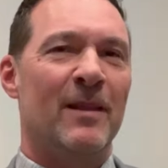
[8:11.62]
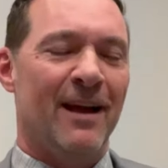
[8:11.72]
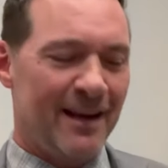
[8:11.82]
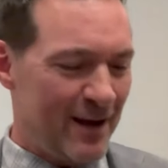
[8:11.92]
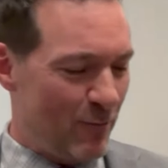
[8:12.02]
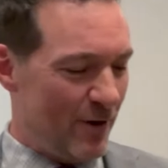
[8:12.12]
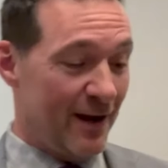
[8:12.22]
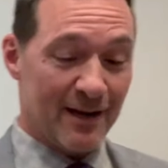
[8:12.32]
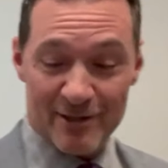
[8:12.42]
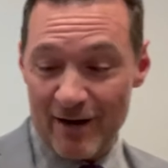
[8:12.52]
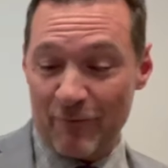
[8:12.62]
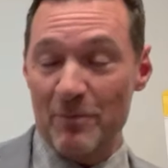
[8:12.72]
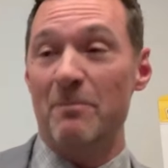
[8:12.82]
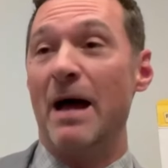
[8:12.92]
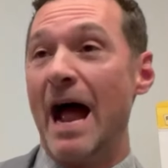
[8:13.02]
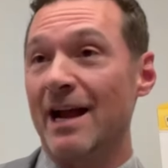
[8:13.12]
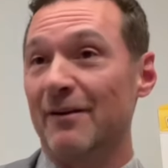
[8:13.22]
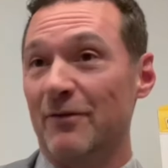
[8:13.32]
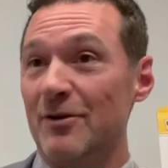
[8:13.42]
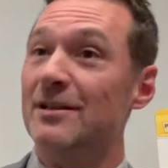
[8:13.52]
And I, and I saw it from the back at
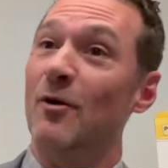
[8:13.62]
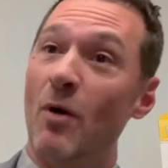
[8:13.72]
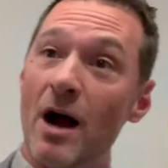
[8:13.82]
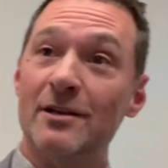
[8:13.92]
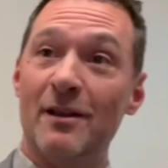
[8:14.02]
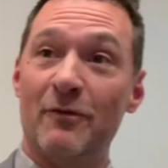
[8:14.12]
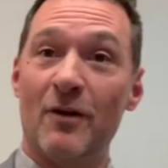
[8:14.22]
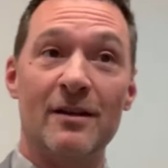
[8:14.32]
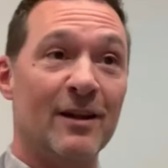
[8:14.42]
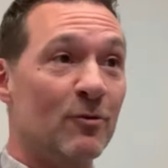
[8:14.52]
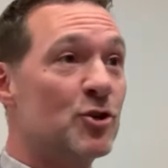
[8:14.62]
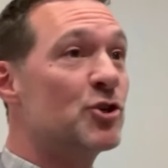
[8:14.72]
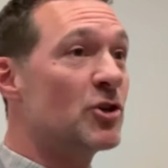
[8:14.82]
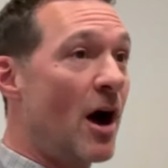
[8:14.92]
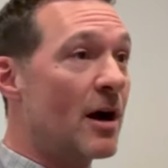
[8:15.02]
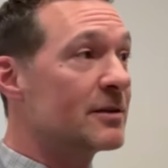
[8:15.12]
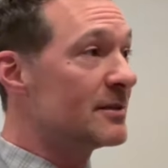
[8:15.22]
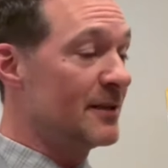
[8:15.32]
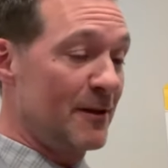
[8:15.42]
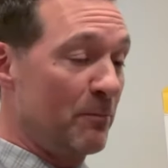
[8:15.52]
first, and I walked to the front, and I was shocked to
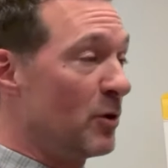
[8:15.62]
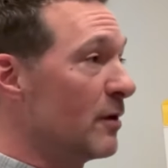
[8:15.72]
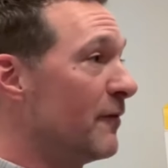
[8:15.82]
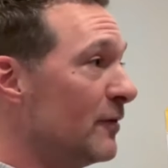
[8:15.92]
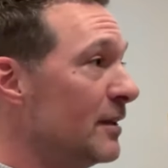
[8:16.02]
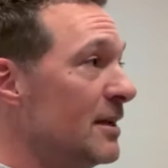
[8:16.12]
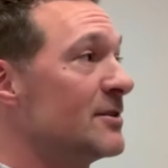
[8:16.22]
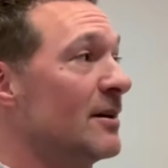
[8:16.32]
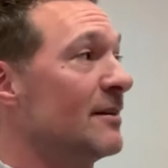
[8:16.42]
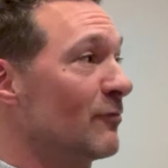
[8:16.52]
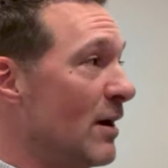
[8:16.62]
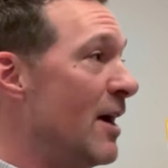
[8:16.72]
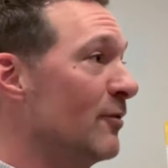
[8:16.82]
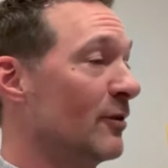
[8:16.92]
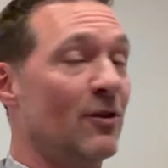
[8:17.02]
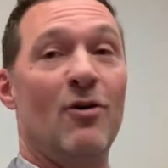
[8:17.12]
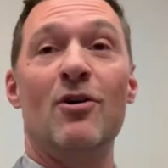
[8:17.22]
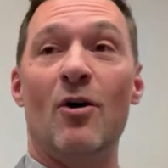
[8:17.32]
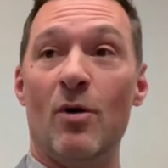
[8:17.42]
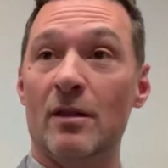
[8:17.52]
see the beautiful Nissan round
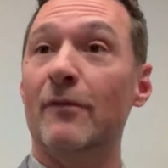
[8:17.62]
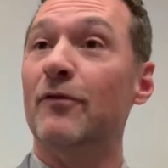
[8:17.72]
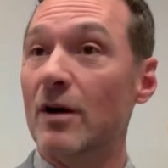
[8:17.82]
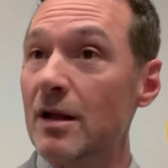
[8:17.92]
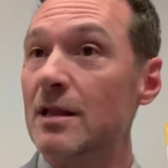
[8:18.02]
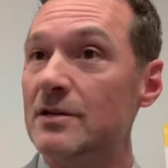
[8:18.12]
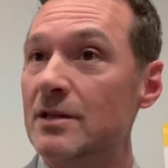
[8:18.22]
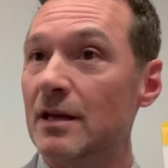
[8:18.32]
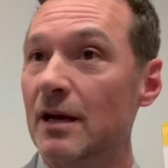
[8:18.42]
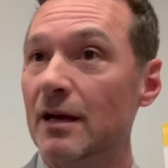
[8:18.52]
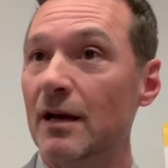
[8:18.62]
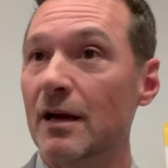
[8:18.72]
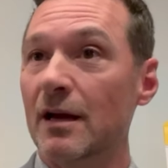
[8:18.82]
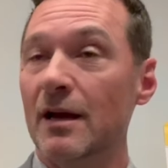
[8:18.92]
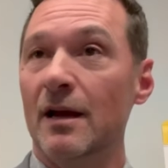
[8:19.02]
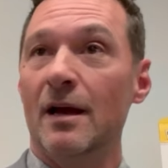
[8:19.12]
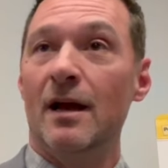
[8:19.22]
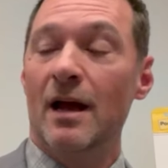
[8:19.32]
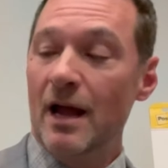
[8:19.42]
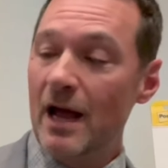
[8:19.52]
logo on the front of this thing.
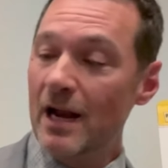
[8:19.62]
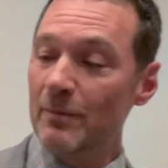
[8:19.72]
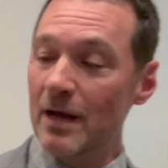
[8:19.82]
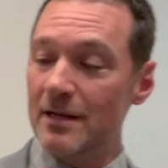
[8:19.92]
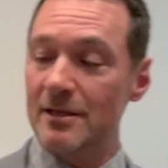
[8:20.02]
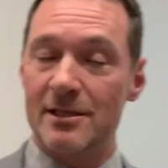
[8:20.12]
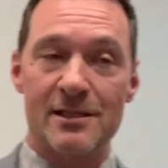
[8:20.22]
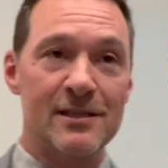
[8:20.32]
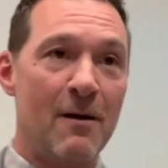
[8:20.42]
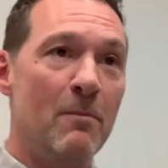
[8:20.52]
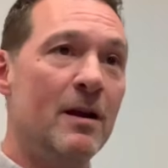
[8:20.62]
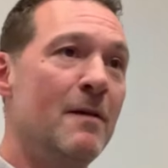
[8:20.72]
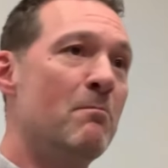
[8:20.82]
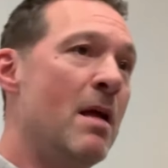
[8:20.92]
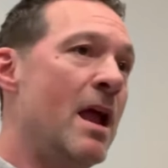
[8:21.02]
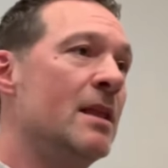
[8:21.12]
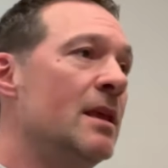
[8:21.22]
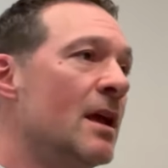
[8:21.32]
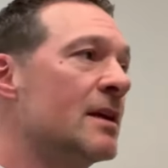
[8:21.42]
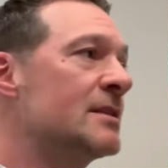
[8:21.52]
And I'm like, somebody made
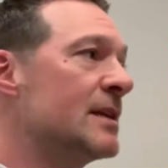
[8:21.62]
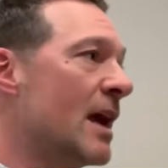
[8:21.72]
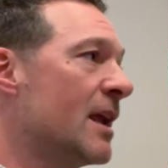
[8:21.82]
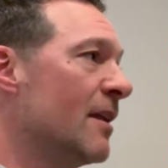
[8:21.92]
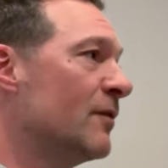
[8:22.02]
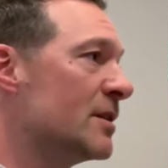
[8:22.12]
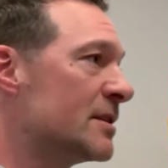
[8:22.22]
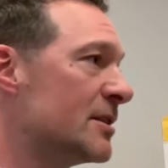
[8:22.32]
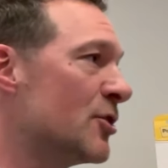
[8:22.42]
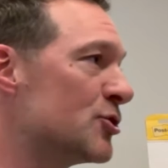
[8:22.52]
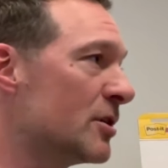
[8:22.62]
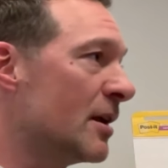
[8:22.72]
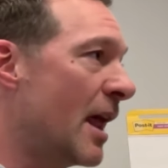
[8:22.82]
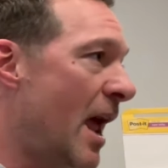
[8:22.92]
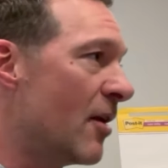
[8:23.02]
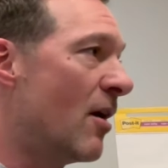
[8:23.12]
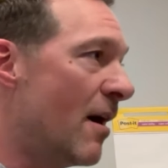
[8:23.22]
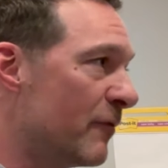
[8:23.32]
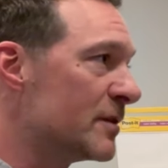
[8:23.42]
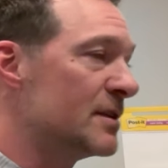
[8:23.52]
the executive decision at head
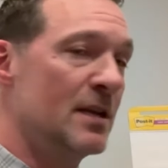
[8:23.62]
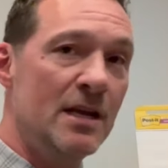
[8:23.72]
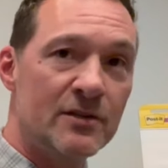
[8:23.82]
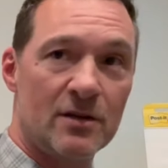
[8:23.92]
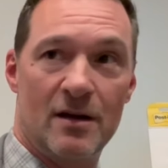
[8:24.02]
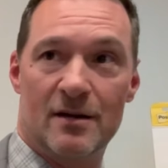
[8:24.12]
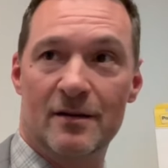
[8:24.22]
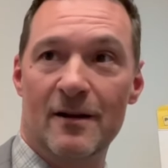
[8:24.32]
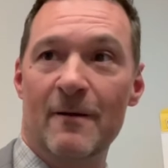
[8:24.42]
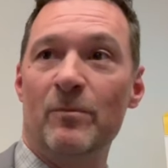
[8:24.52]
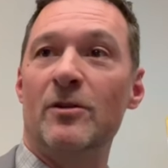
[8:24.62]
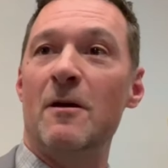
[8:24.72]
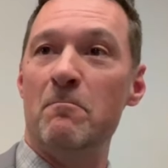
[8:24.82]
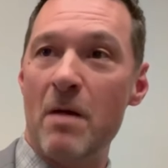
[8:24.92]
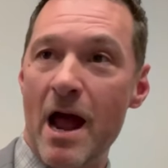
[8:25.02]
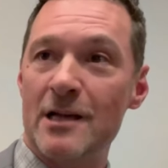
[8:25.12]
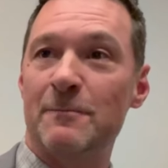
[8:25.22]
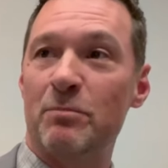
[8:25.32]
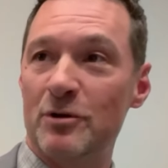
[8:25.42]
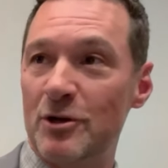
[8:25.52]
office Nissan to mass
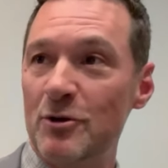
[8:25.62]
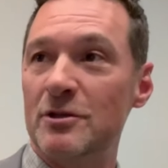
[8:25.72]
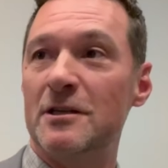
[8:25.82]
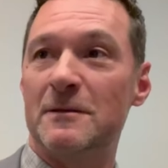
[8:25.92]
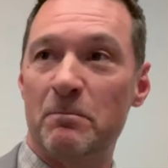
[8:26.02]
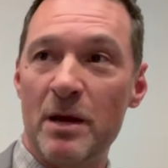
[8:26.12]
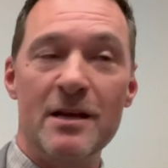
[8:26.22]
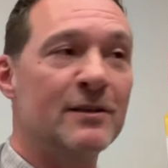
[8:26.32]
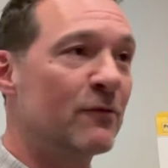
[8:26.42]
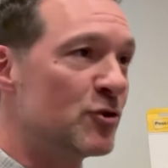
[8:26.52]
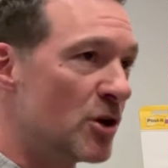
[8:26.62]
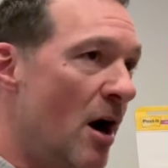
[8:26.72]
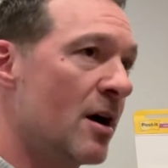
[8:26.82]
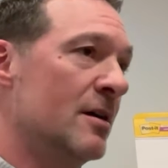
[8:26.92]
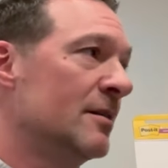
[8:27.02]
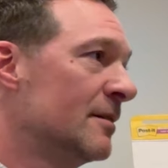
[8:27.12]
produce this piece of junk.